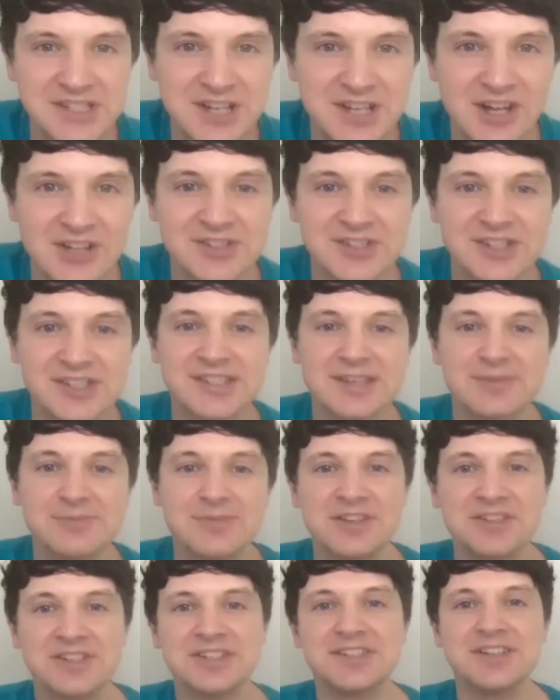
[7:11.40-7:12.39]
done she seemed
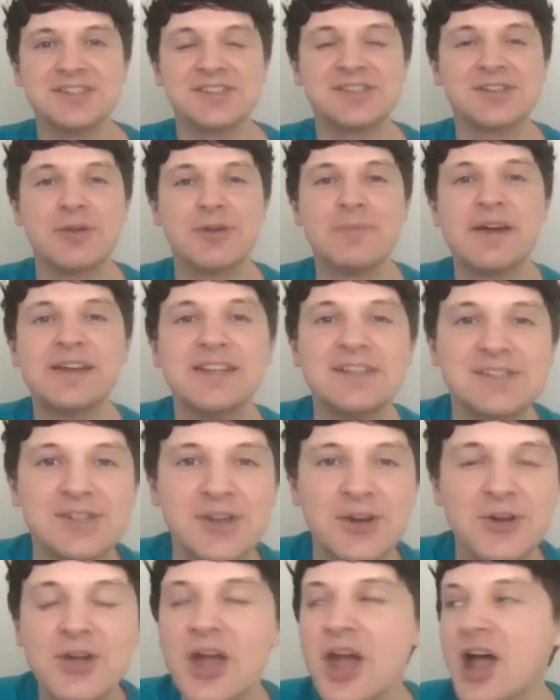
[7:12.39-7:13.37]
like she'd done so many
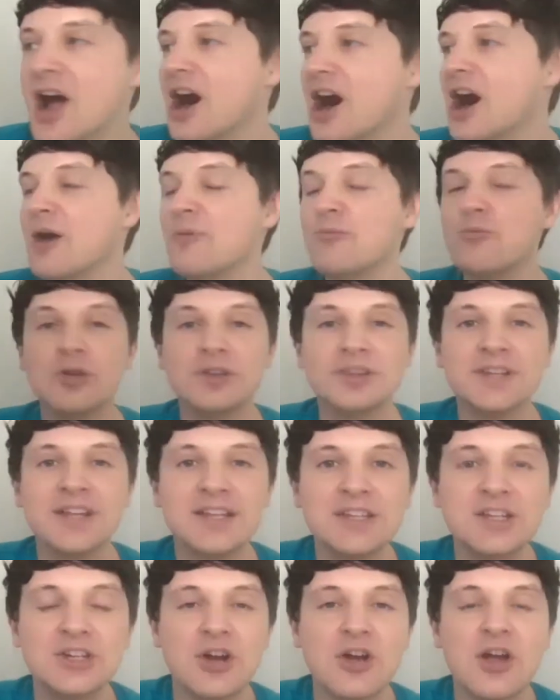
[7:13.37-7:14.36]
so um well
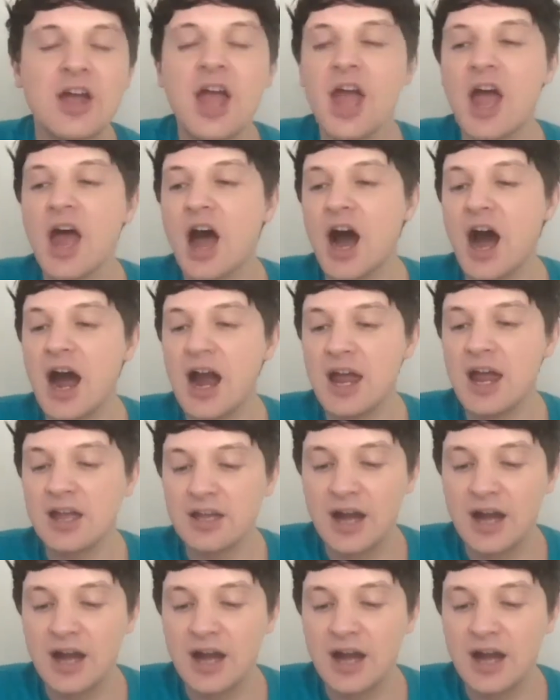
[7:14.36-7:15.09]
you know I,